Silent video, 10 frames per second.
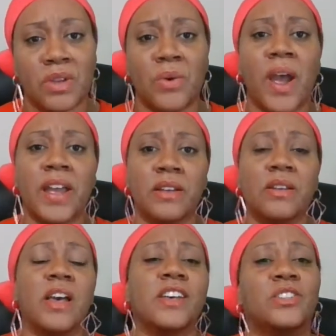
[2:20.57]
Okay,
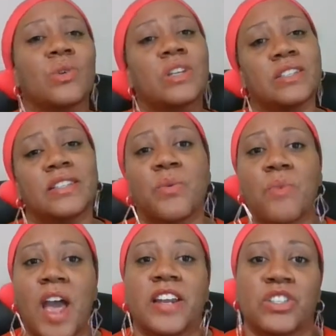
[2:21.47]
so let's get
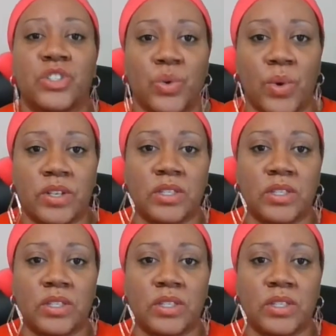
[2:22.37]
right into it.